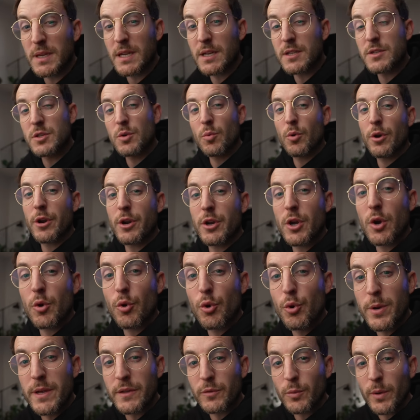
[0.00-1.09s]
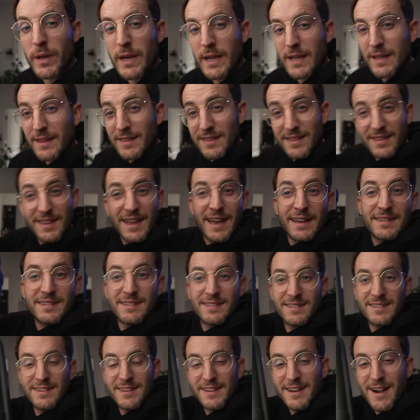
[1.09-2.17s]
because you wanna know who is winning
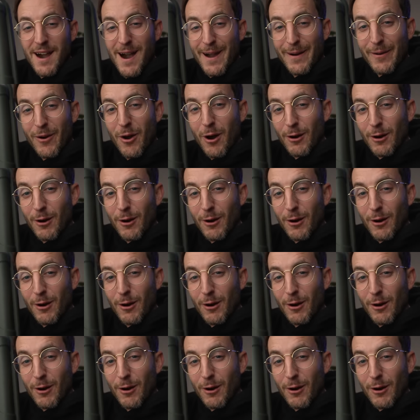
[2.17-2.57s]
this, our